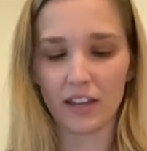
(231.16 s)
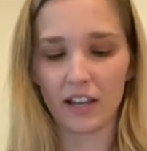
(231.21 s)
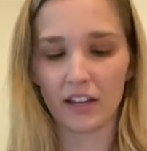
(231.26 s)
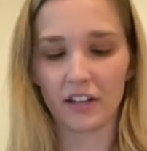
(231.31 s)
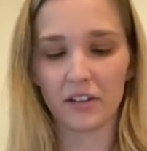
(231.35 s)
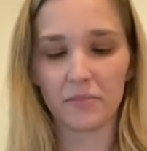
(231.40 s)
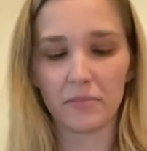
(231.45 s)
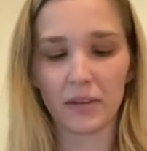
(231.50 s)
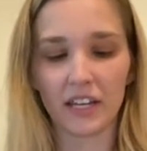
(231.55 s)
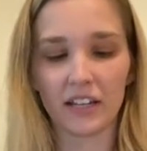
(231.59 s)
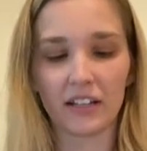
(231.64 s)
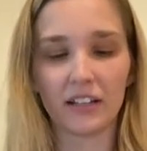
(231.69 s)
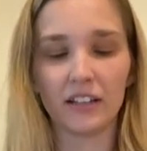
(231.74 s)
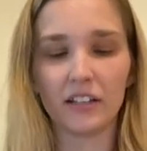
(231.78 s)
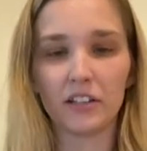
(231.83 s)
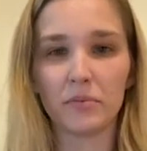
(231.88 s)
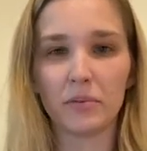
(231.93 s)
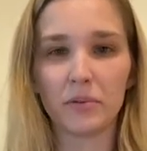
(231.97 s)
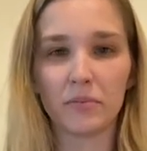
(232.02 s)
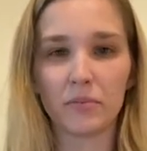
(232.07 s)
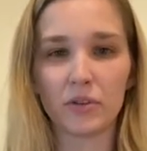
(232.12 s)
I'm gonna make it a
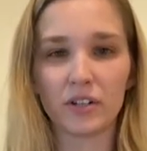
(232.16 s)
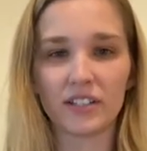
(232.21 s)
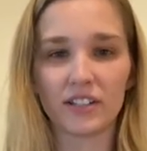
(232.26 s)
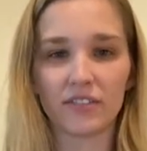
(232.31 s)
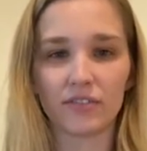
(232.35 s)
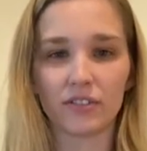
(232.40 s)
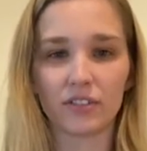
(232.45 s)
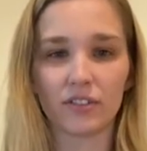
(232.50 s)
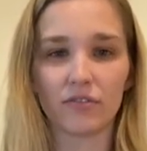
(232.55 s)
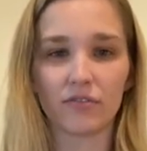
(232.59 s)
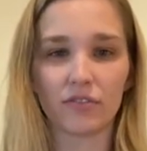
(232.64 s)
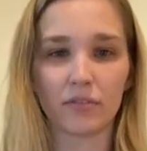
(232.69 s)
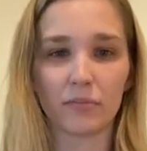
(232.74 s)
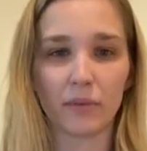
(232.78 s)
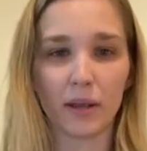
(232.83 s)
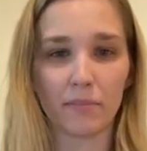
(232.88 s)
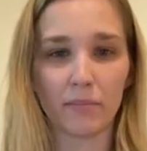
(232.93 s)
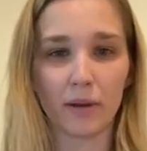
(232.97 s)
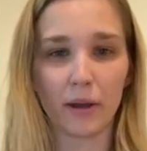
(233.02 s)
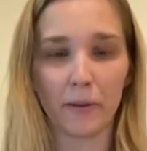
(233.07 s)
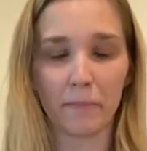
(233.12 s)
little bit more difficult for
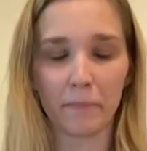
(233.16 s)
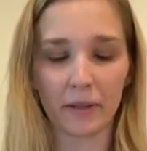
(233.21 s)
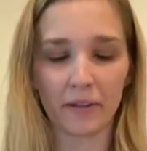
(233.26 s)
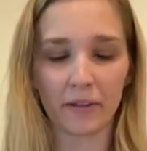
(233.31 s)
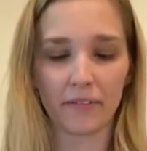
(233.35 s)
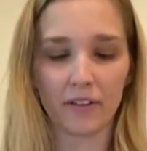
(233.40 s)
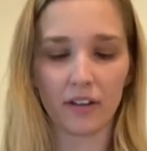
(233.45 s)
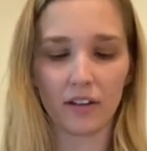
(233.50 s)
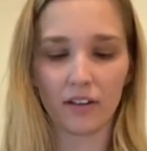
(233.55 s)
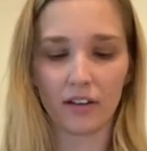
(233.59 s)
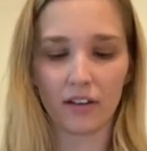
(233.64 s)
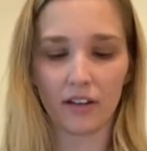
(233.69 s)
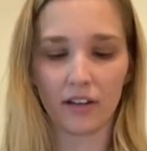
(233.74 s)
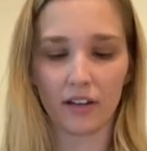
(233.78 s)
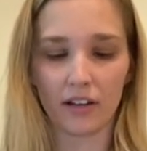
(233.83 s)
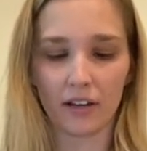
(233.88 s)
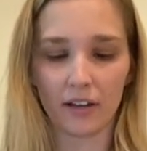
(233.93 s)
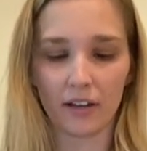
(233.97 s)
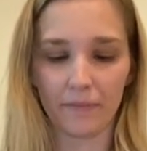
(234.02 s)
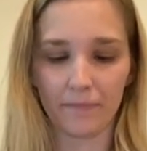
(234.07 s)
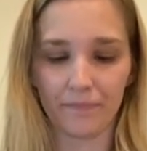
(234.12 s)
my pup.
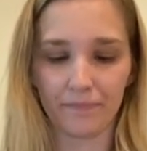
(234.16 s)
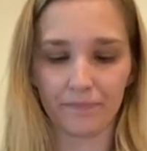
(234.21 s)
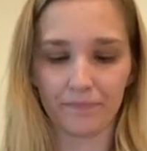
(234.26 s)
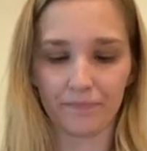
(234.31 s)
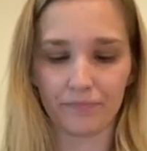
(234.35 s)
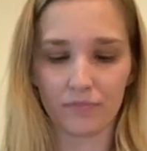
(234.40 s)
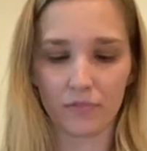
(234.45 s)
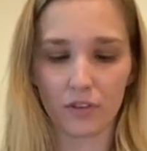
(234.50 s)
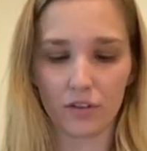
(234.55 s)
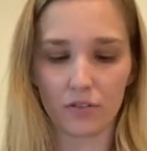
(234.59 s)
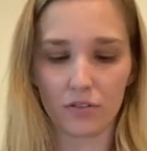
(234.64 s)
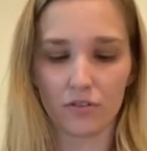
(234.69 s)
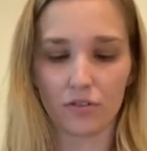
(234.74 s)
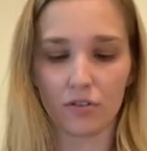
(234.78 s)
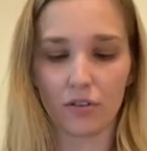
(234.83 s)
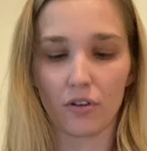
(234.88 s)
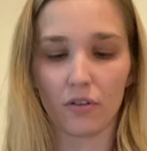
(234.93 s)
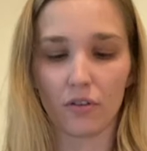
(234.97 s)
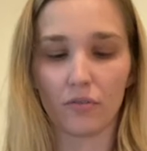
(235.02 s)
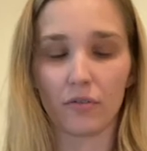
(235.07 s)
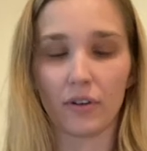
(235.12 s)
Um,
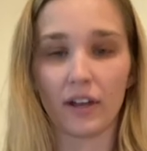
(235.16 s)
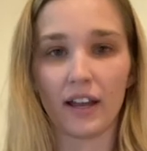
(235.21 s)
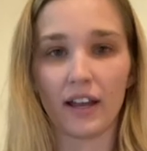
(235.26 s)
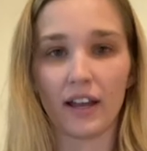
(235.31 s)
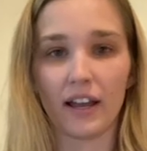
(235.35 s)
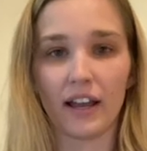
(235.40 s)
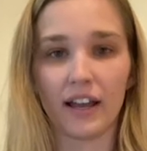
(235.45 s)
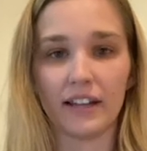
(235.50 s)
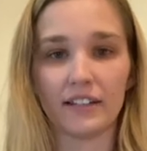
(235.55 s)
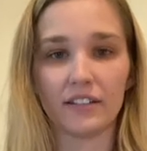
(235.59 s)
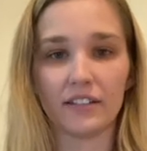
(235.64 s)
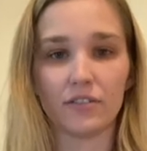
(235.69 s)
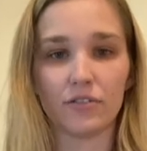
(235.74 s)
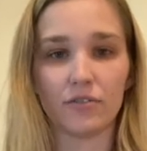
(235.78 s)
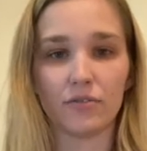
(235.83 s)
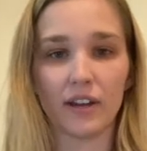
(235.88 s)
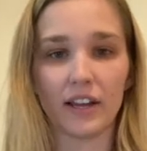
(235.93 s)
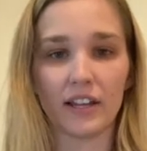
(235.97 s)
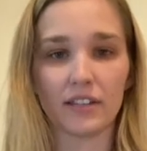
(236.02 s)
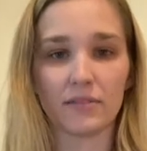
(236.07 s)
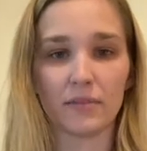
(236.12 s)
so I didn't do
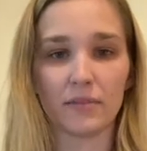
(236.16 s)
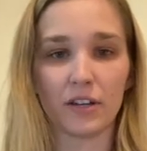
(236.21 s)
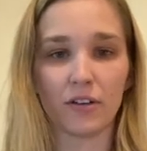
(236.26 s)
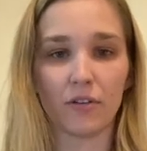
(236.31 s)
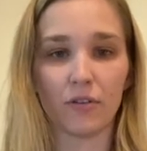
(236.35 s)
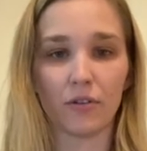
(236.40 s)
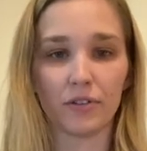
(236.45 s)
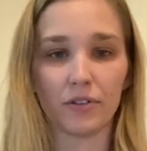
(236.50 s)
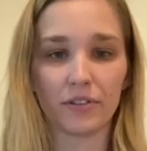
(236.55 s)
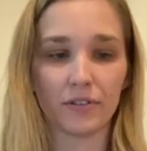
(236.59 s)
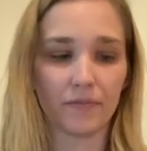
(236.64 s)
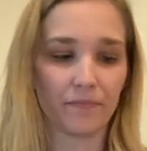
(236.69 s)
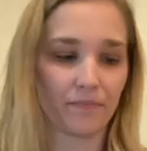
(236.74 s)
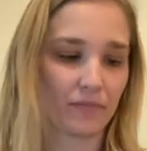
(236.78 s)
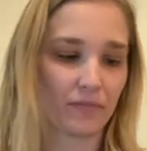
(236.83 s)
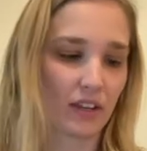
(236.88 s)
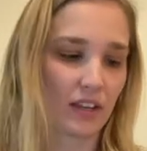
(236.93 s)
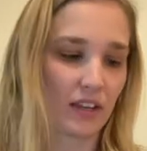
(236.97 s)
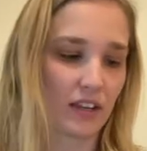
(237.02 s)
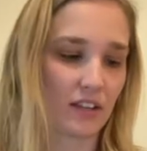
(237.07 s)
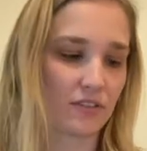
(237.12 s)
as many holes.
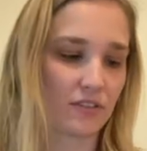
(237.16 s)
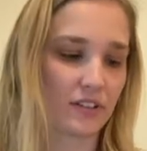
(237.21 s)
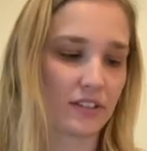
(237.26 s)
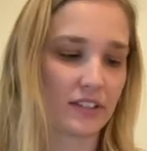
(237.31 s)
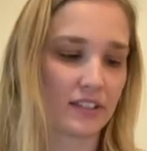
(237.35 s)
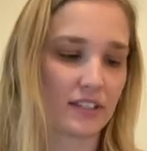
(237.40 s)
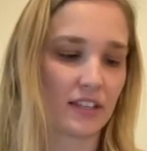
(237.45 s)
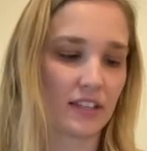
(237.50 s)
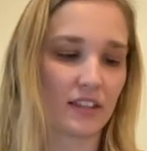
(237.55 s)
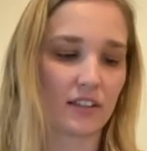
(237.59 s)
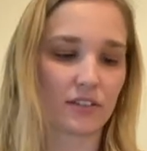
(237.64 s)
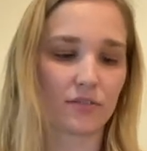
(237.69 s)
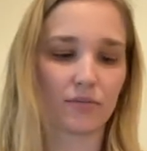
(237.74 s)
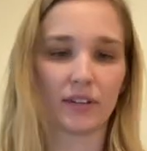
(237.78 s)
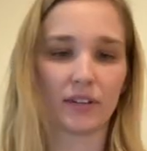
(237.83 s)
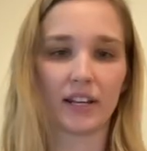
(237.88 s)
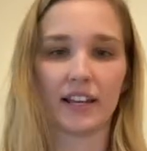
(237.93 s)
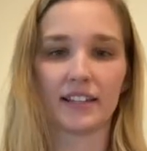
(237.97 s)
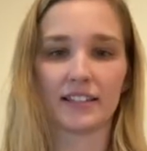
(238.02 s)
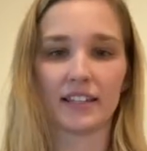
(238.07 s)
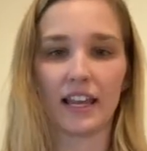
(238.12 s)
As you can see, this one
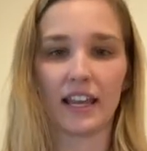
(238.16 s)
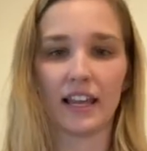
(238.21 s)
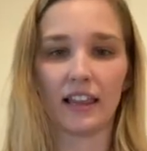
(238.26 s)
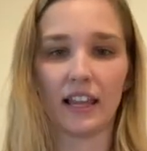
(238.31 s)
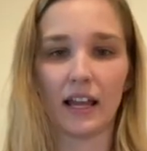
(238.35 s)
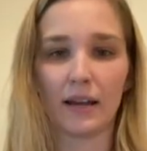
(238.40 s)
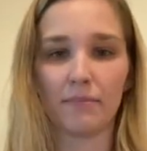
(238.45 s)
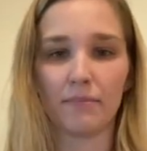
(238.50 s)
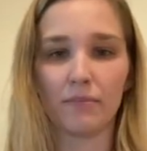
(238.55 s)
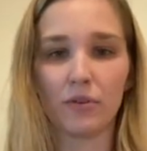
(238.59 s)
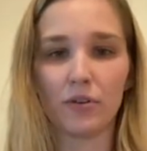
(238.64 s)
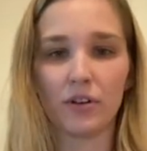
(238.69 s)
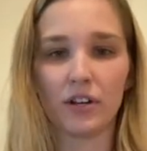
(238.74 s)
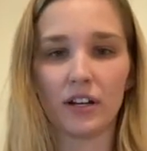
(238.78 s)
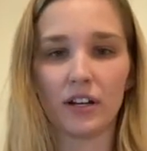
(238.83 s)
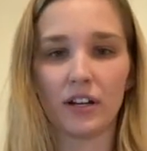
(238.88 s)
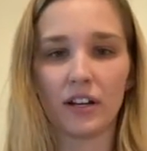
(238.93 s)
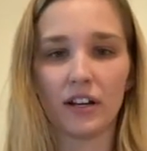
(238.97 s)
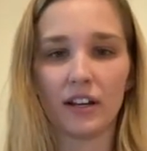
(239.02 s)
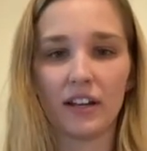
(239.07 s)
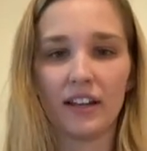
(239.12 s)
has a lot more.
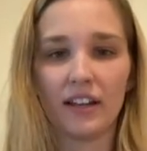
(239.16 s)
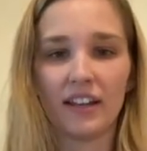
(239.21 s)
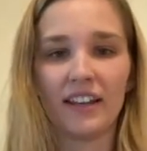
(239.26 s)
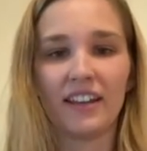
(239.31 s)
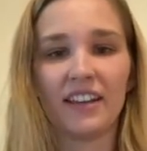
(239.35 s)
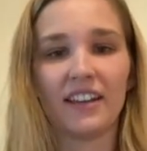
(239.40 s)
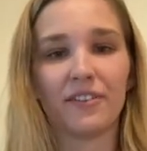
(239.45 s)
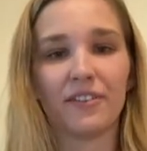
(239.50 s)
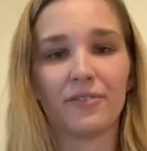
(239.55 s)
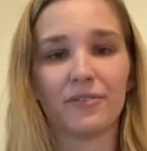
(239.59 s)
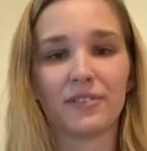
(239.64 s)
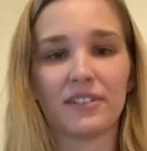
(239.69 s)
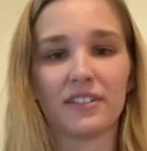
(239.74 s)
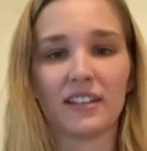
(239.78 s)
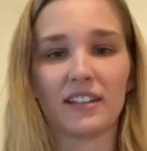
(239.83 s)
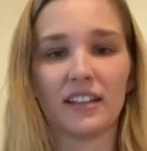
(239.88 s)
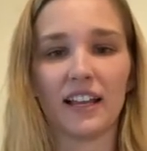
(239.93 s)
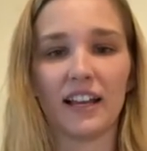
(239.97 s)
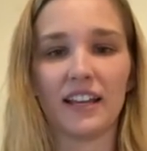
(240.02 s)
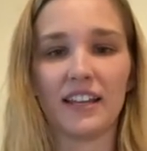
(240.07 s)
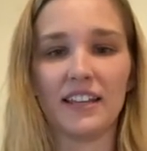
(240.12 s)
It was a
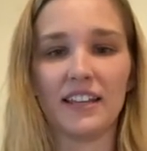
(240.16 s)
lot